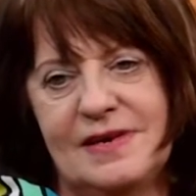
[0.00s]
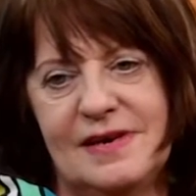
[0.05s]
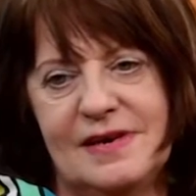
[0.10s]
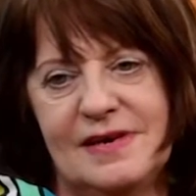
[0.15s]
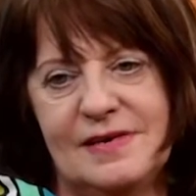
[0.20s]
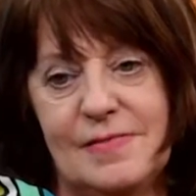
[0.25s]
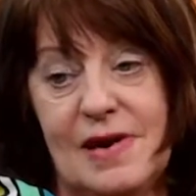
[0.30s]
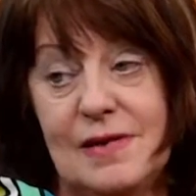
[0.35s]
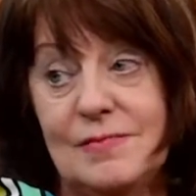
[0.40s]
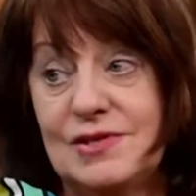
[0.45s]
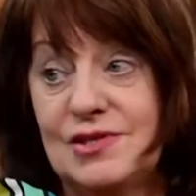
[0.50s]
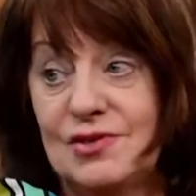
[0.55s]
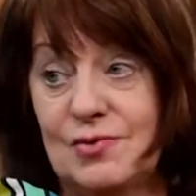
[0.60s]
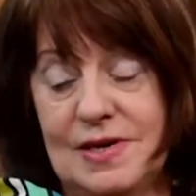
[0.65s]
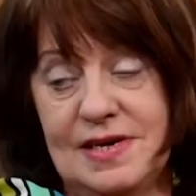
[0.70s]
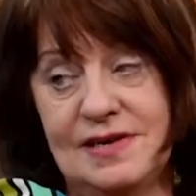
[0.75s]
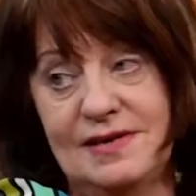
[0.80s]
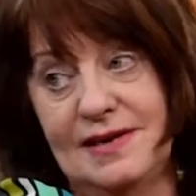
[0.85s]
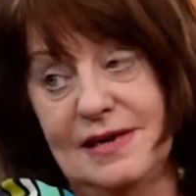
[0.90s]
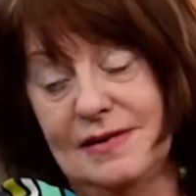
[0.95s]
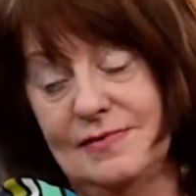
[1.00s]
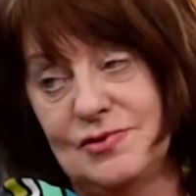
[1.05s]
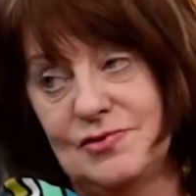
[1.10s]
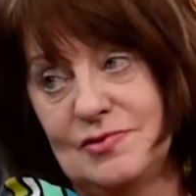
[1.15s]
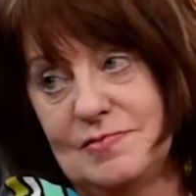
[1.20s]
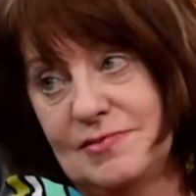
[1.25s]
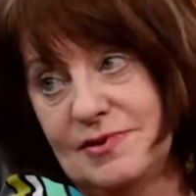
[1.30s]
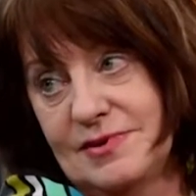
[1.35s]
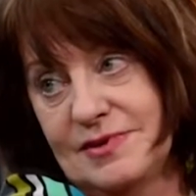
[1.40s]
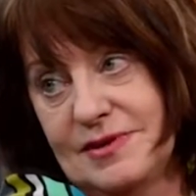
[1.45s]
I'm a twin, I have a
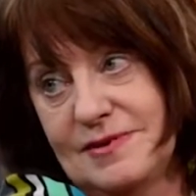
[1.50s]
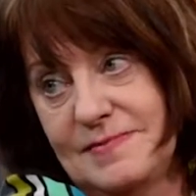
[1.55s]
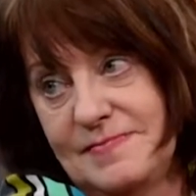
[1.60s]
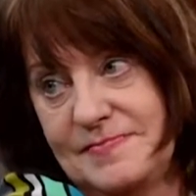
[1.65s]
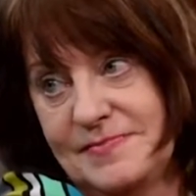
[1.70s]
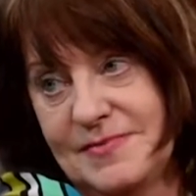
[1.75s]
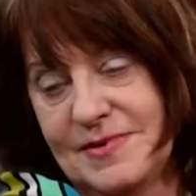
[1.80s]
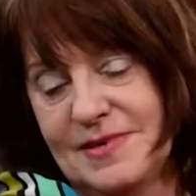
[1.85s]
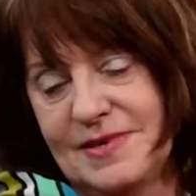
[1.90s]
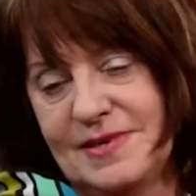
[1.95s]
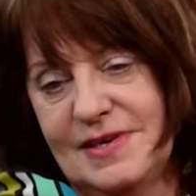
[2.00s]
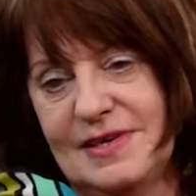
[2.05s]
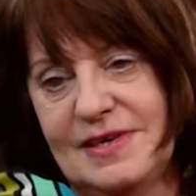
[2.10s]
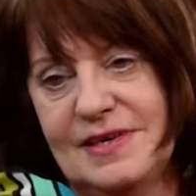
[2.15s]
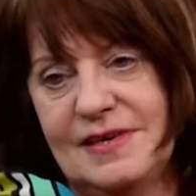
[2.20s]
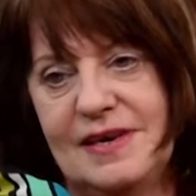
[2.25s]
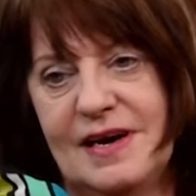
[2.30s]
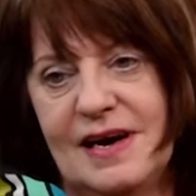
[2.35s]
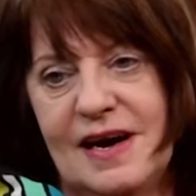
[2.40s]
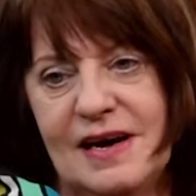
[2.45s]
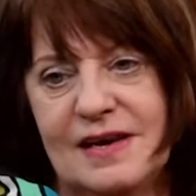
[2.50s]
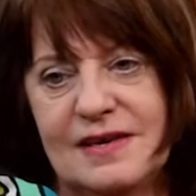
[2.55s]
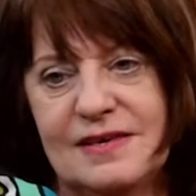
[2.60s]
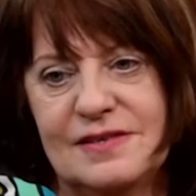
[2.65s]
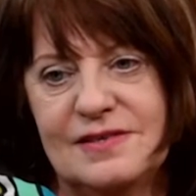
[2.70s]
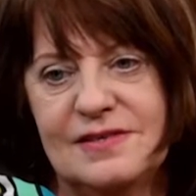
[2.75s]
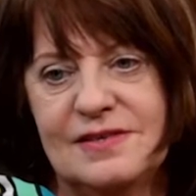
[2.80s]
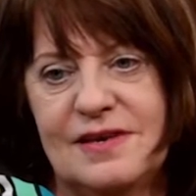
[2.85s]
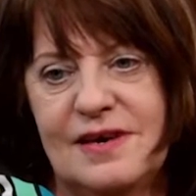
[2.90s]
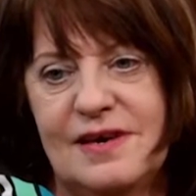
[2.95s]
twin brother.
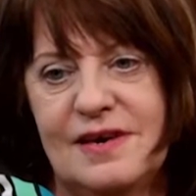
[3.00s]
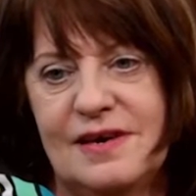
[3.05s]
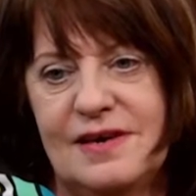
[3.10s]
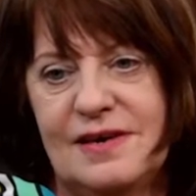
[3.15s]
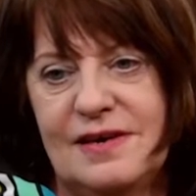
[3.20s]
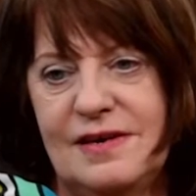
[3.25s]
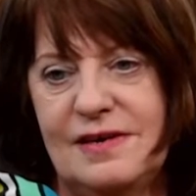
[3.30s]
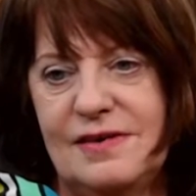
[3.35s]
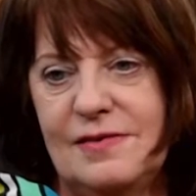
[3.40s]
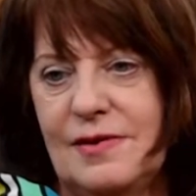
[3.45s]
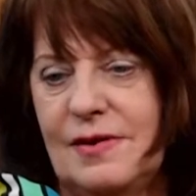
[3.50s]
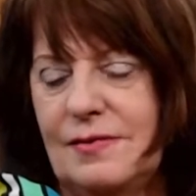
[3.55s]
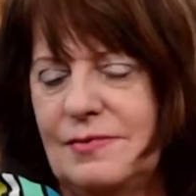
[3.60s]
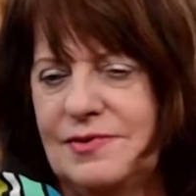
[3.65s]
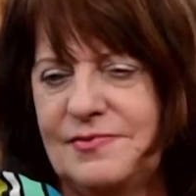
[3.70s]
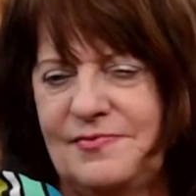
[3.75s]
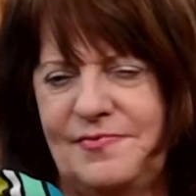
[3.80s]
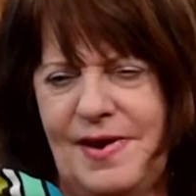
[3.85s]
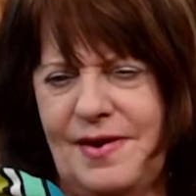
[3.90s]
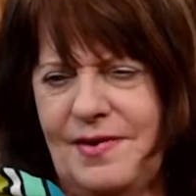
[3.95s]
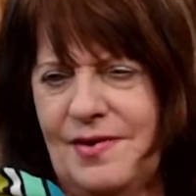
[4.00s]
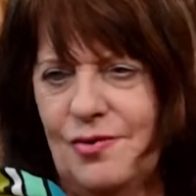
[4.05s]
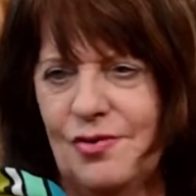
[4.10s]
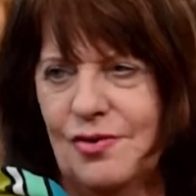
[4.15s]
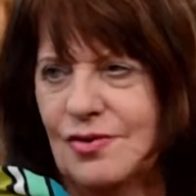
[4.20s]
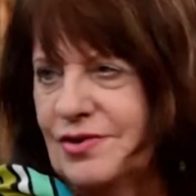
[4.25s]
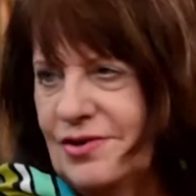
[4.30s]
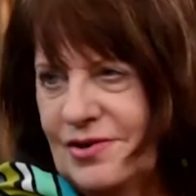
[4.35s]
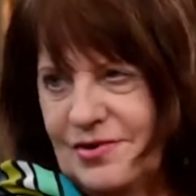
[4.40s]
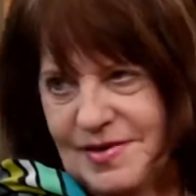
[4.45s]
And it was a very
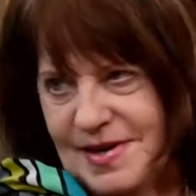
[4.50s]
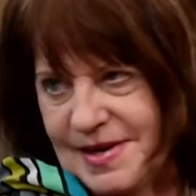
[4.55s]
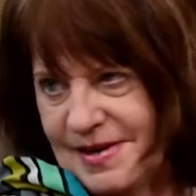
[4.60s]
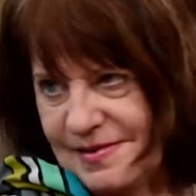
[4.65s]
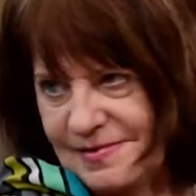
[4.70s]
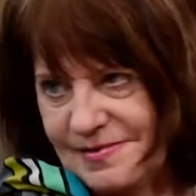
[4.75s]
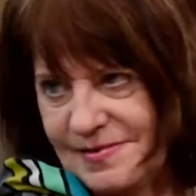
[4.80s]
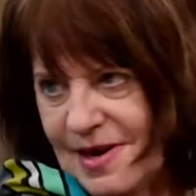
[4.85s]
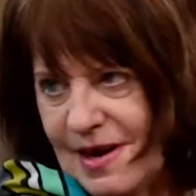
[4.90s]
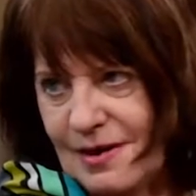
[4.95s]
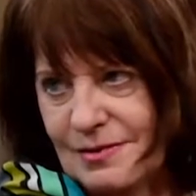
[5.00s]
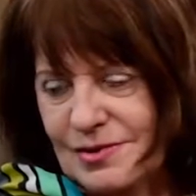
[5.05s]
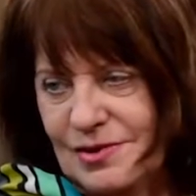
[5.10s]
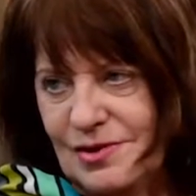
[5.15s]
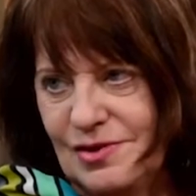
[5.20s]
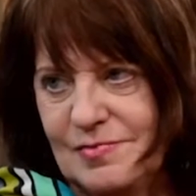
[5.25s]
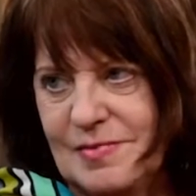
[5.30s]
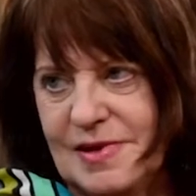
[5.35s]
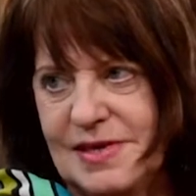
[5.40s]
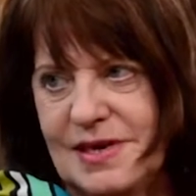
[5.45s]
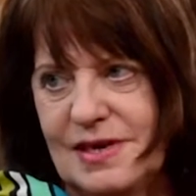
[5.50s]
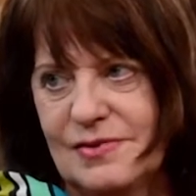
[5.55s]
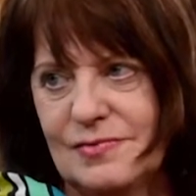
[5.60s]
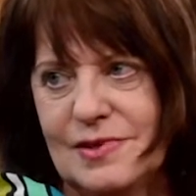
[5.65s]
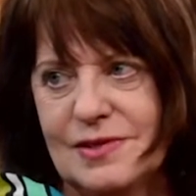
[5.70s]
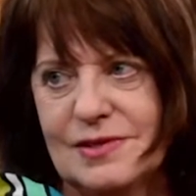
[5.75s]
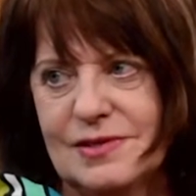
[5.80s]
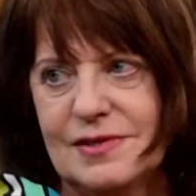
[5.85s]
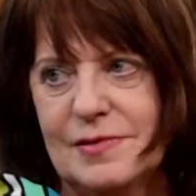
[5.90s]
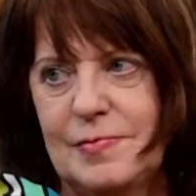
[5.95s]
ordinary household. My dad
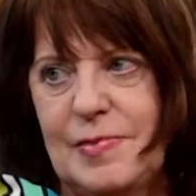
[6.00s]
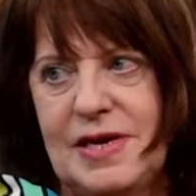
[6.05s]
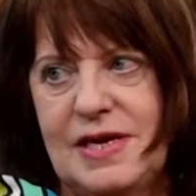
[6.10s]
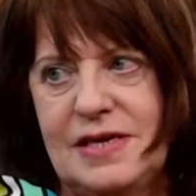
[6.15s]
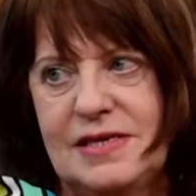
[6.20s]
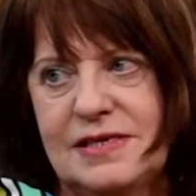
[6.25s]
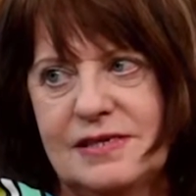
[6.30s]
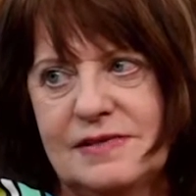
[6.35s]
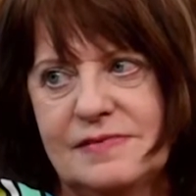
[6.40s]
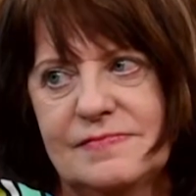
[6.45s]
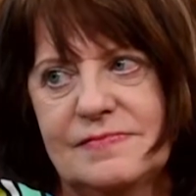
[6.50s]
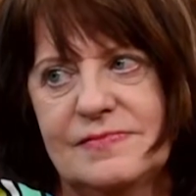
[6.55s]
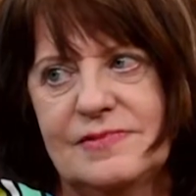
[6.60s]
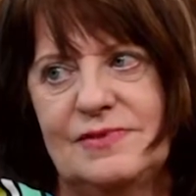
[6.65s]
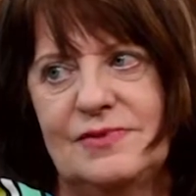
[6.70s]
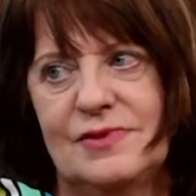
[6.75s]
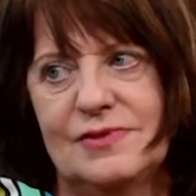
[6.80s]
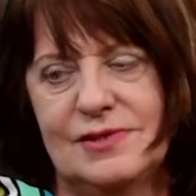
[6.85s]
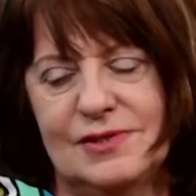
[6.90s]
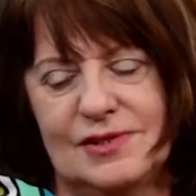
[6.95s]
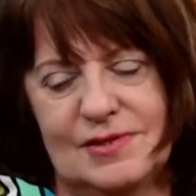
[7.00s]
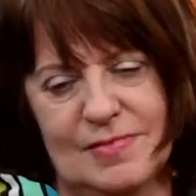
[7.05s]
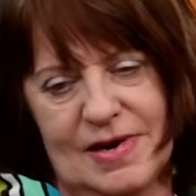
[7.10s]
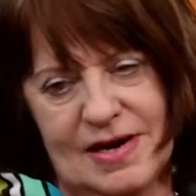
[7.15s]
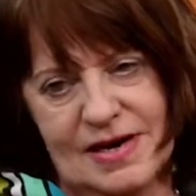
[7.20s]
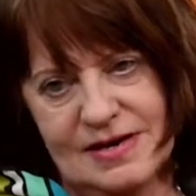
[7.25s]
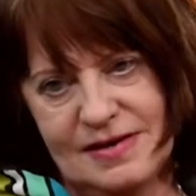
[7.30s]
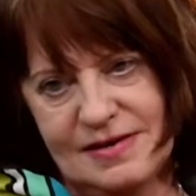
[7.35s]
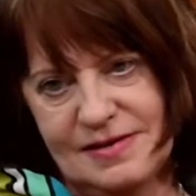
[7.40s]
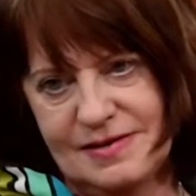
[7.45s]
worked at the pit, not as a
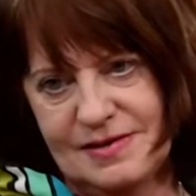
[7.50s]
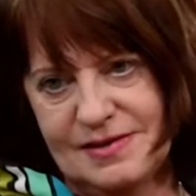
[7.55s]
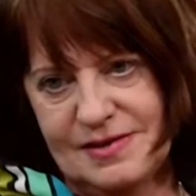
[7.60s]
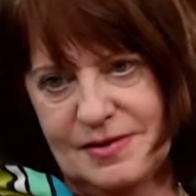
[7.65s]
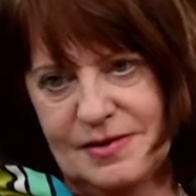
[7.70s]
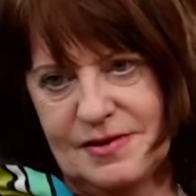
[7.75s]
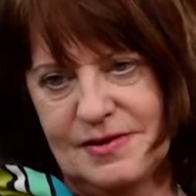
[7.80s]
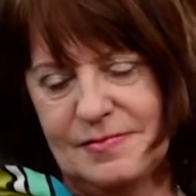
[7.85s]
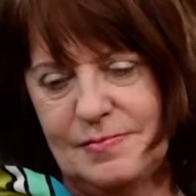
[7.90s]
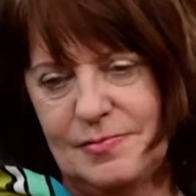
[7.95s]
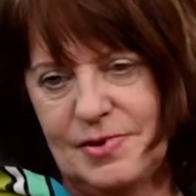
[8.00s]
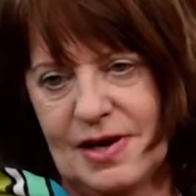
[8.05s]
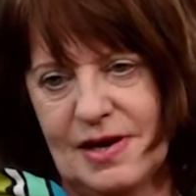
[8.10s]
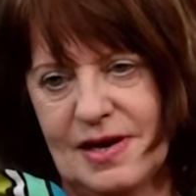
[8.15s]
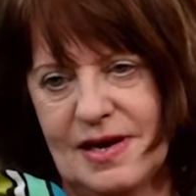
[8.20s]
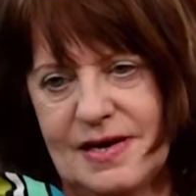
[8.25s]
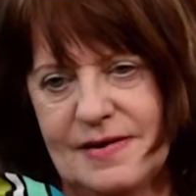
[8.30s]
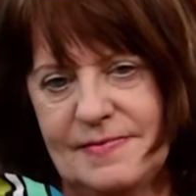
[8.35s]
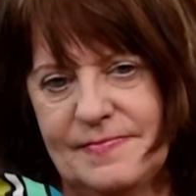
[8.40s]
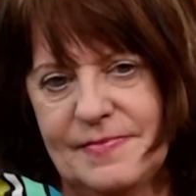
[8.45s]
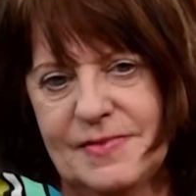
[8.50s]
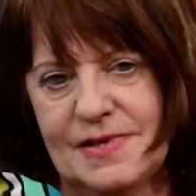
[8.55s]
miner, as a bricklayer.